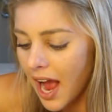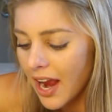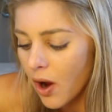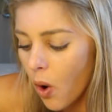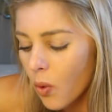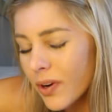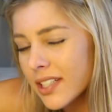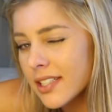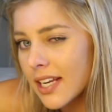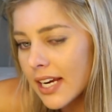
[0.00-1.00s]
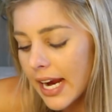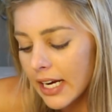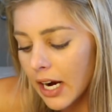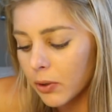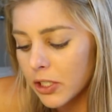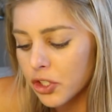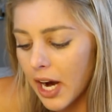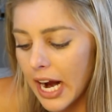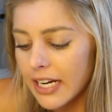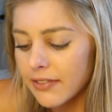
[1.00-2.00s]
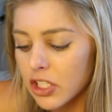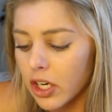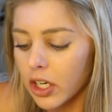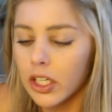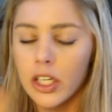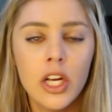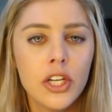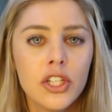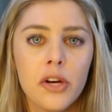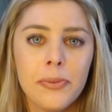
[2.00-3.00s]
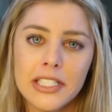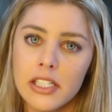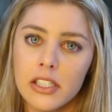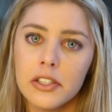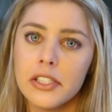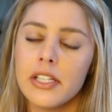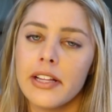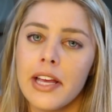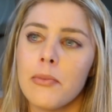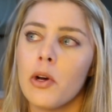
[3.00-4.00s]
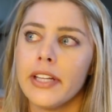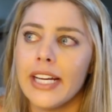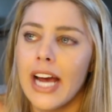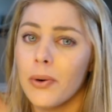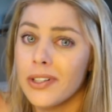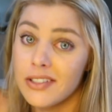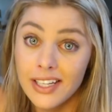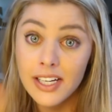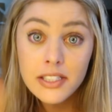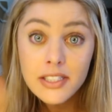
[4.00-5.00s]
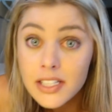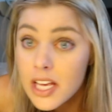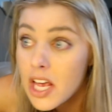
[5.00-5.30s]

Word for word: I always think 8-hour drives are no big deal until I'm on like hour 6.